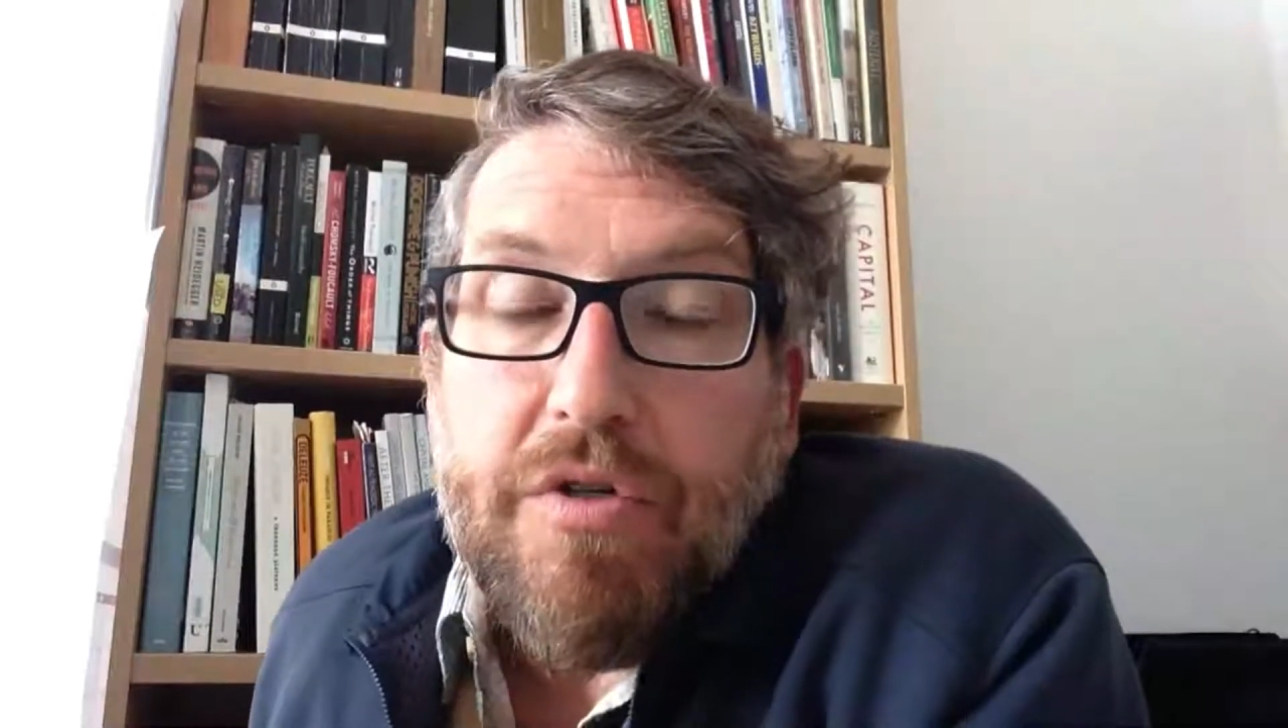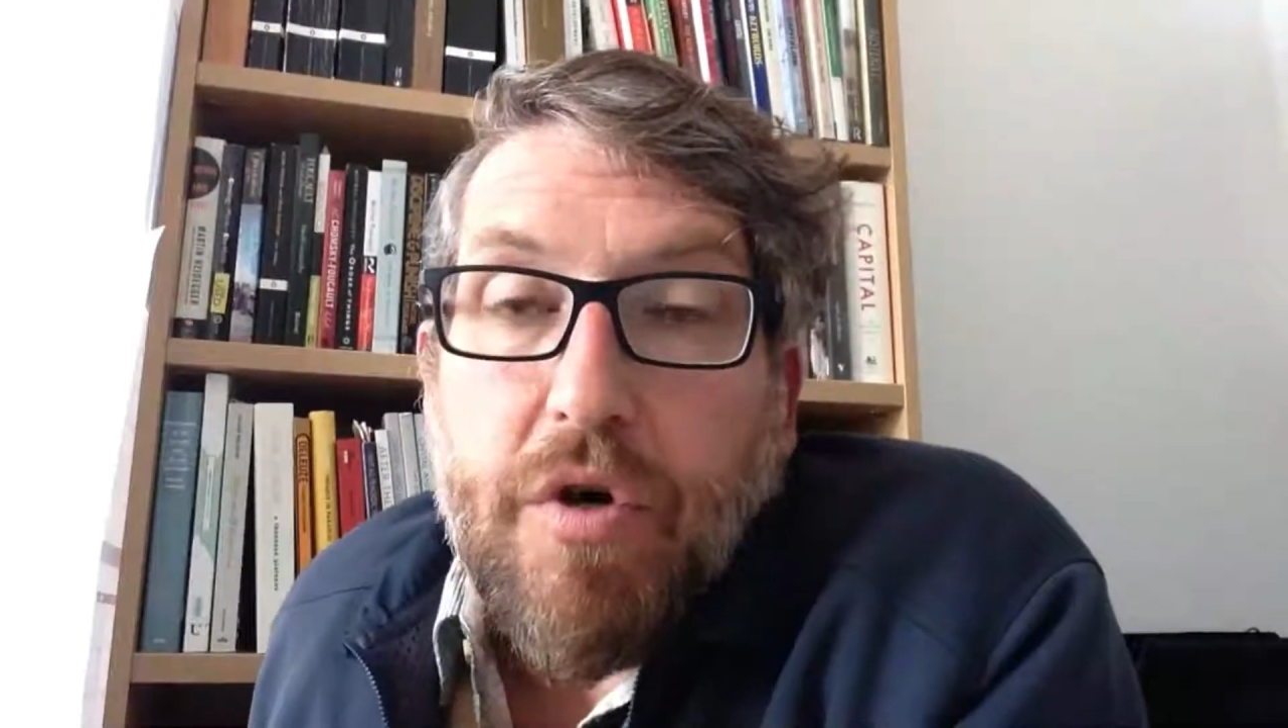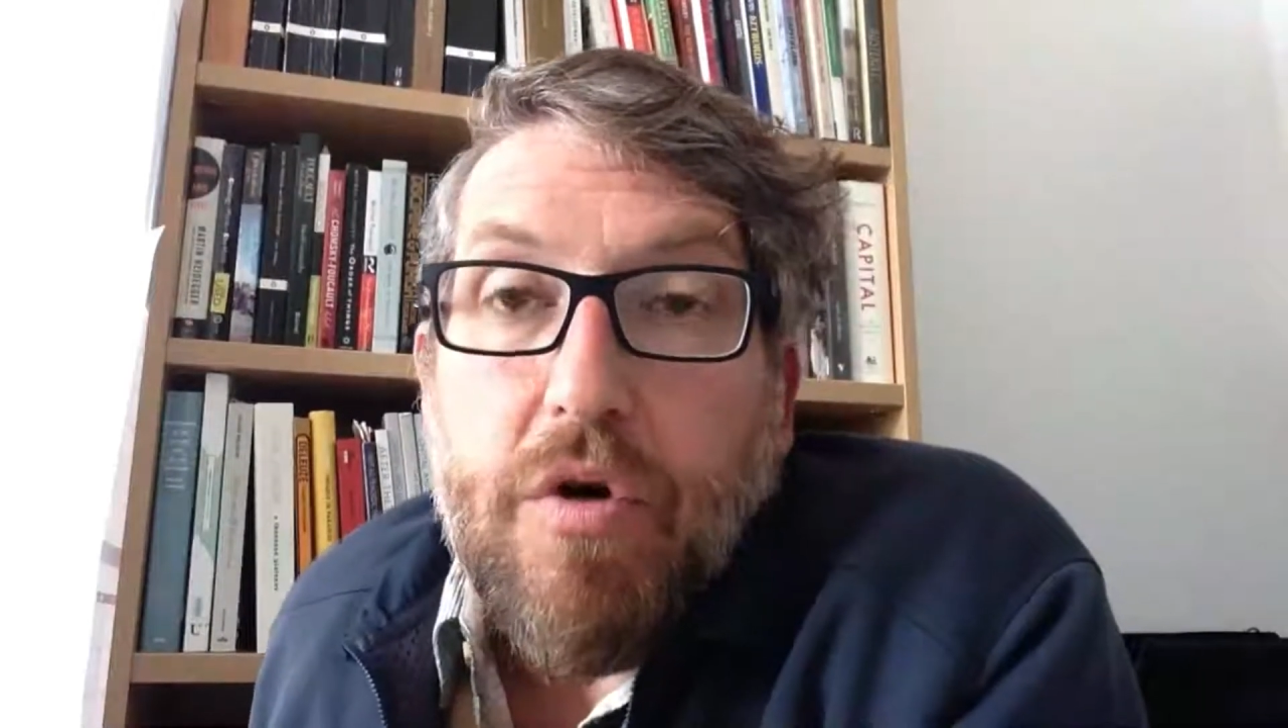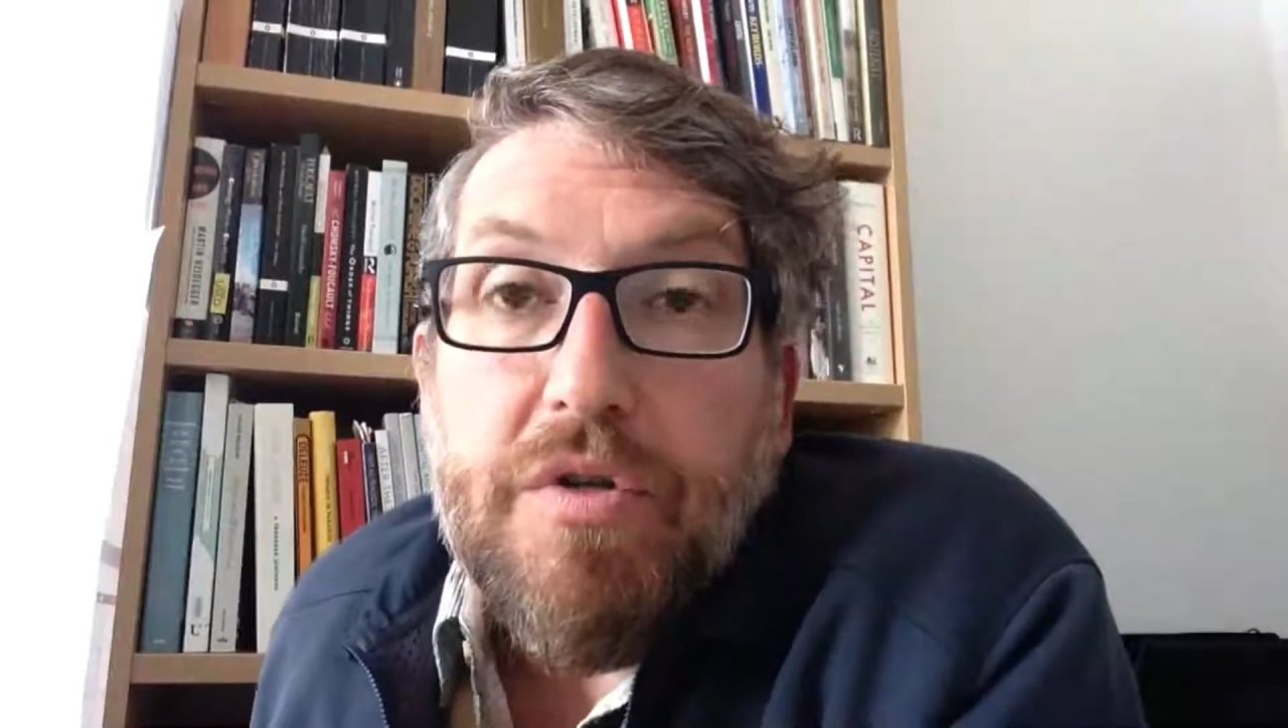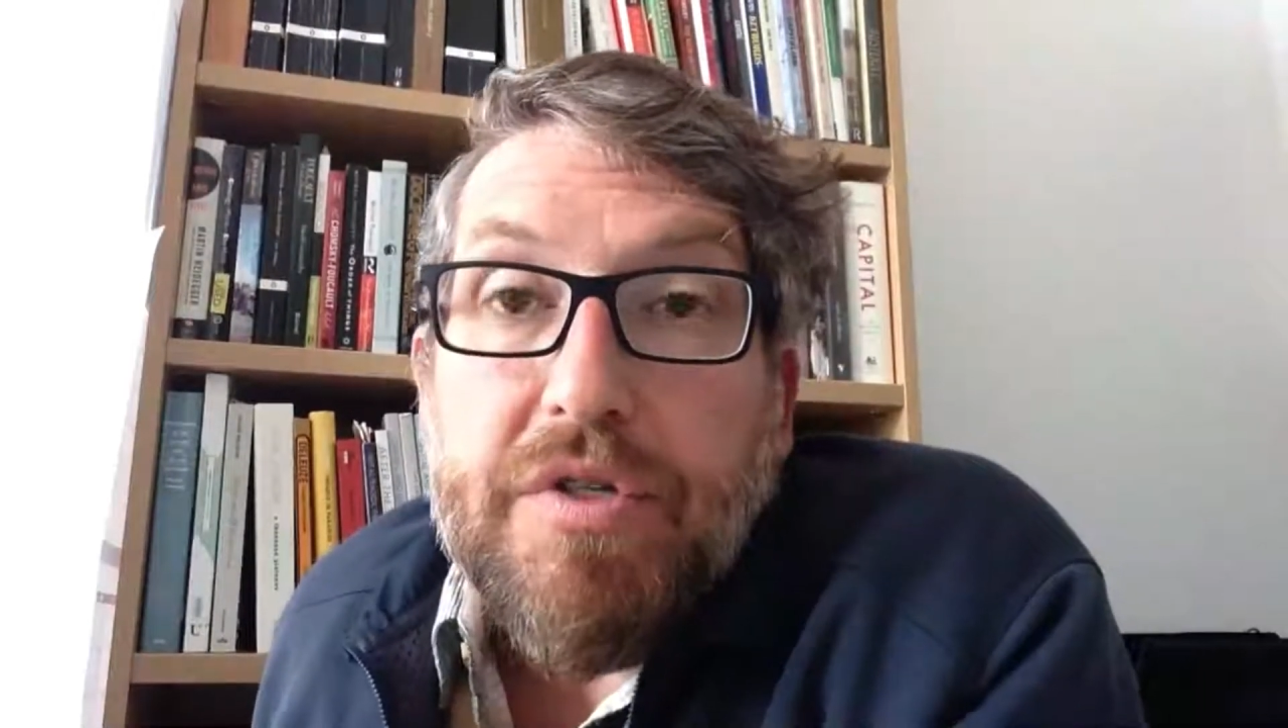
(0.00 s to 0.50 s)

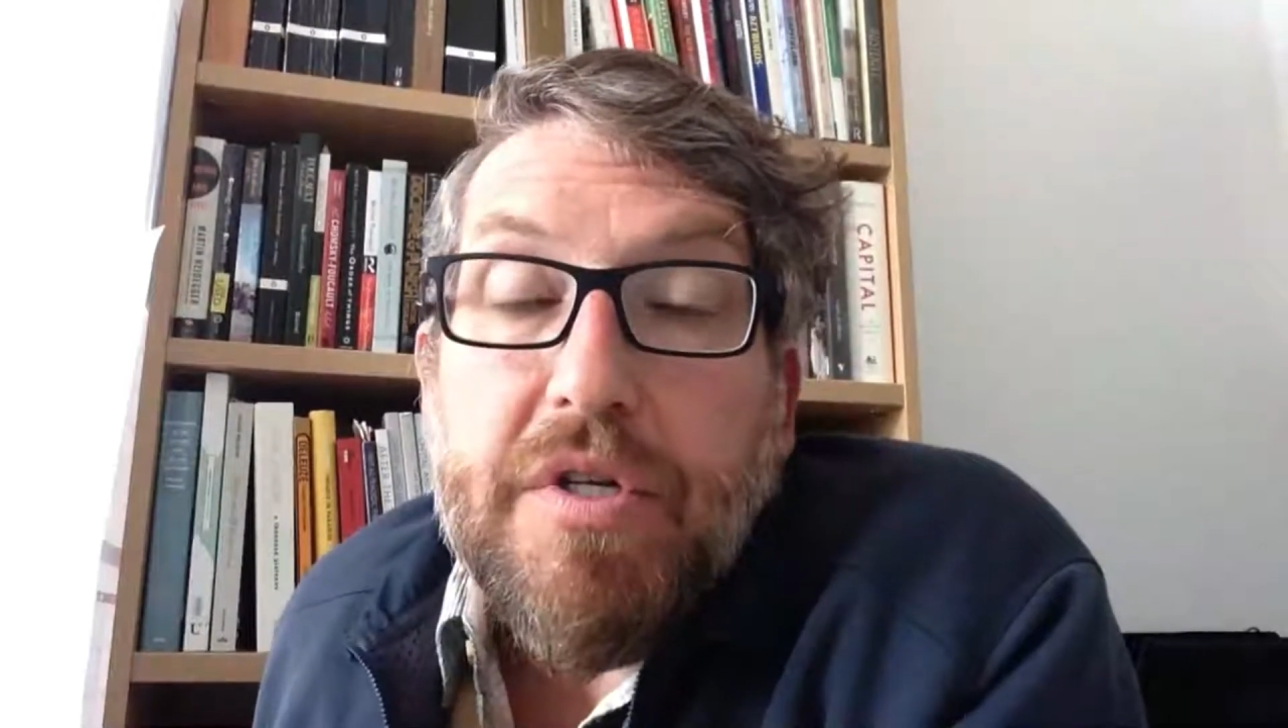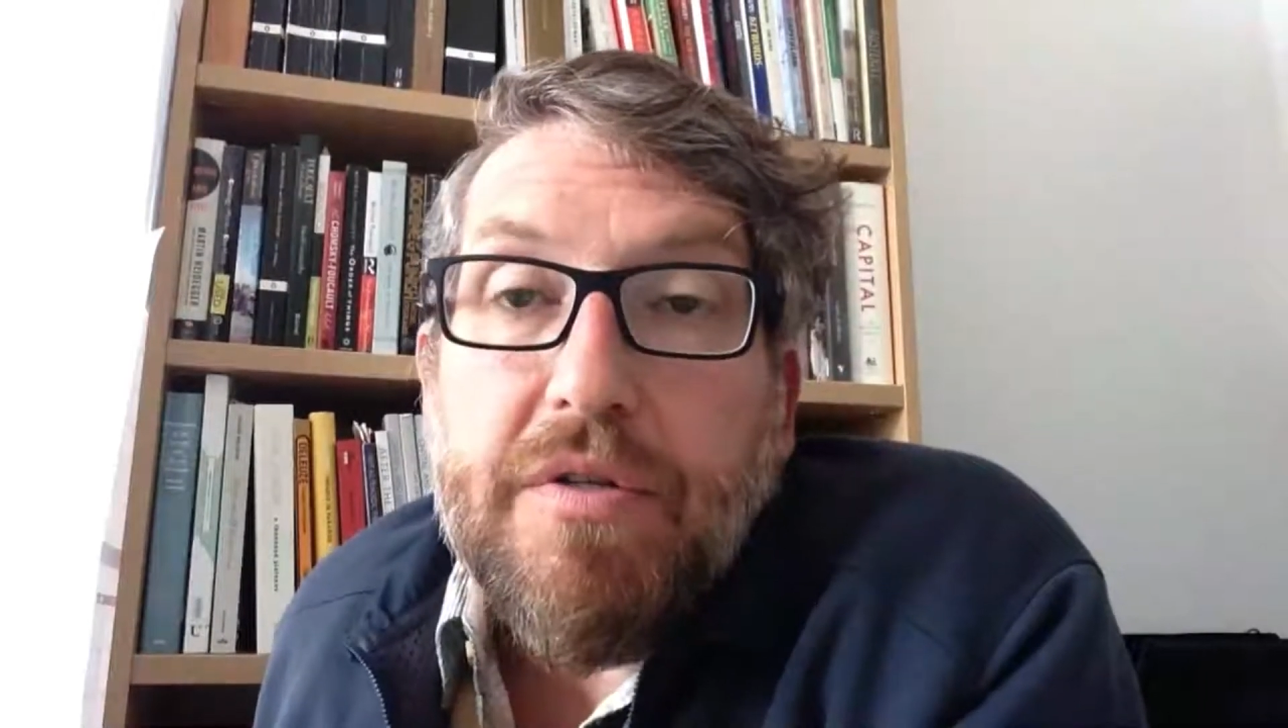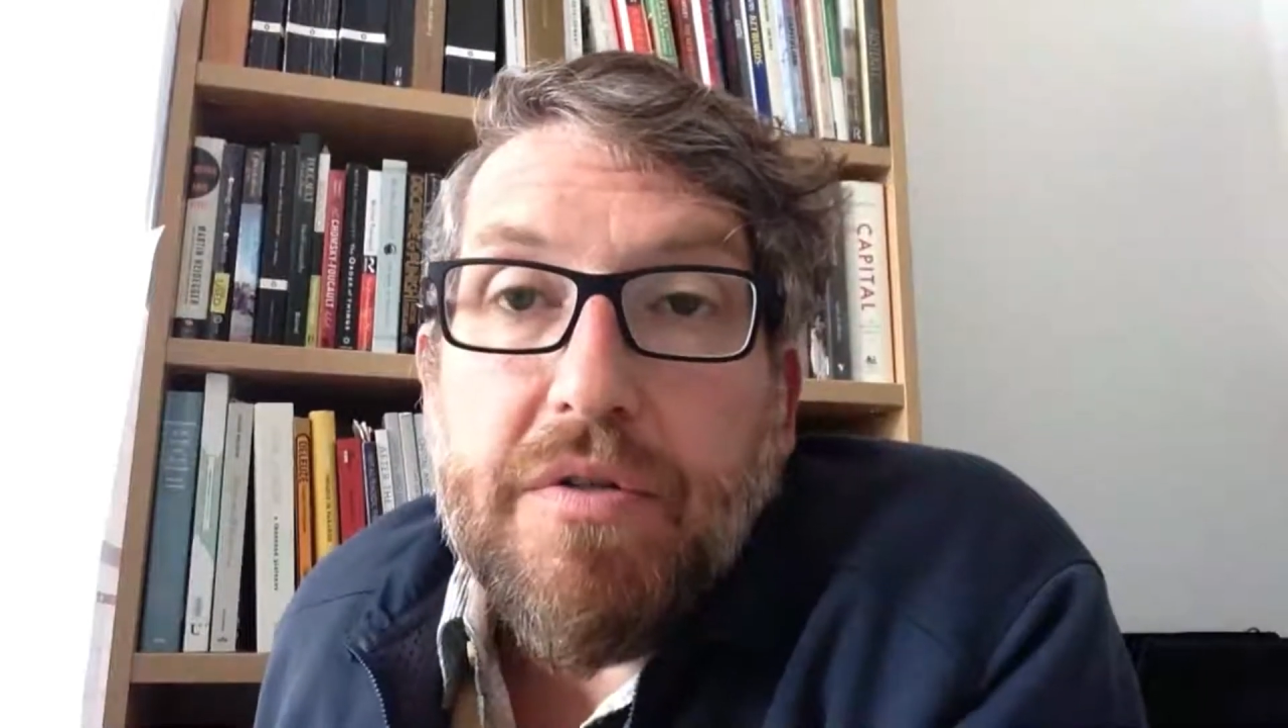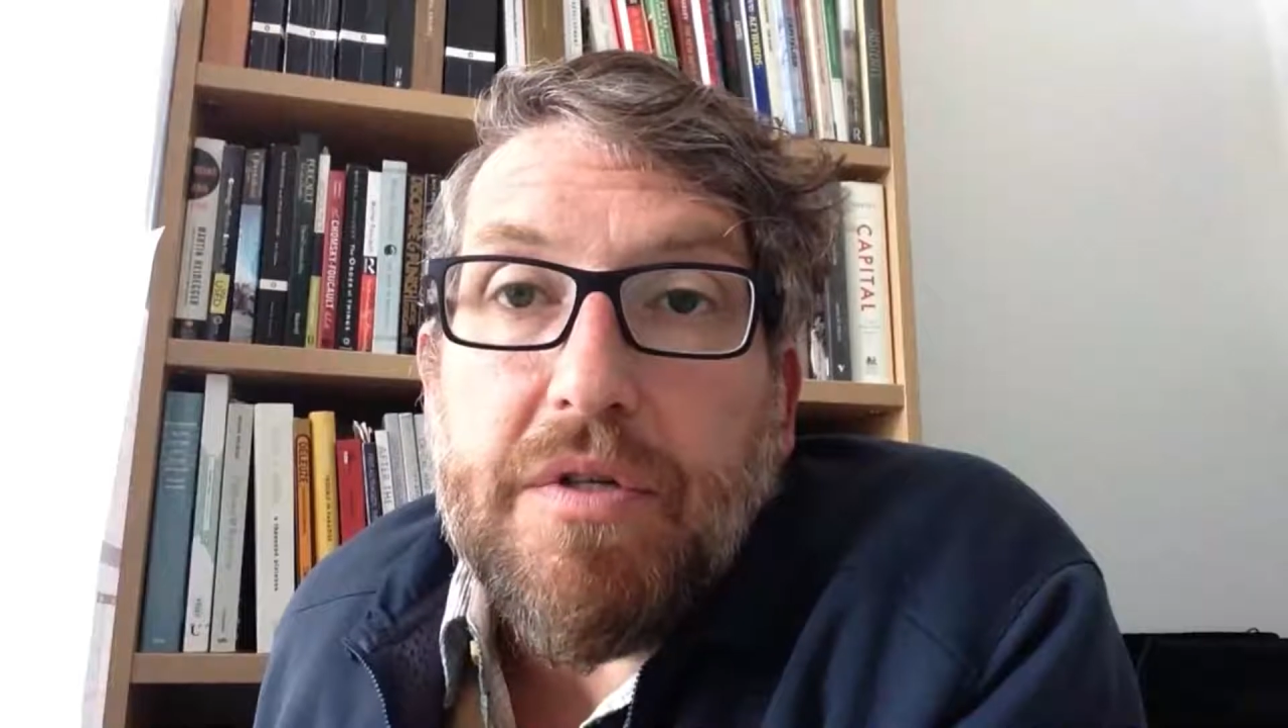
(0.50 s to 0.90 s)
turns into